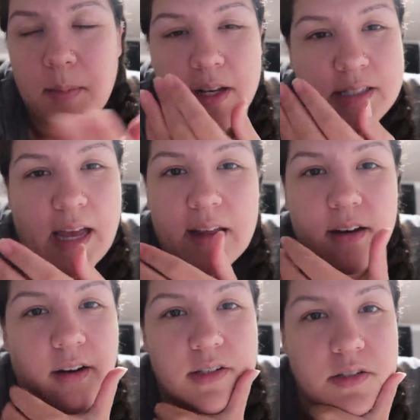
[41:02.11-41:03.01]
I'm gonna tack
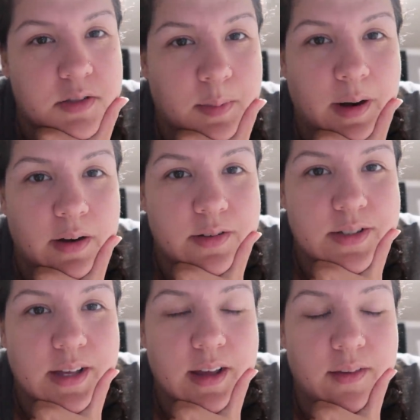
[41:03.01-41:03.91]
it on to
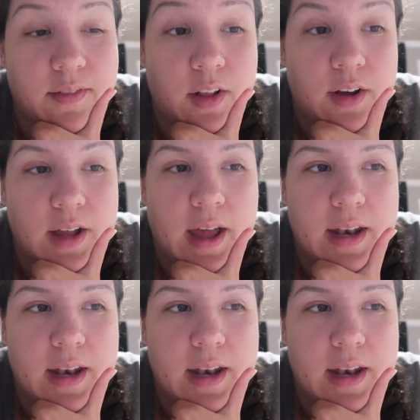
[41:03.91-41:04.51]
tomorrow's vlog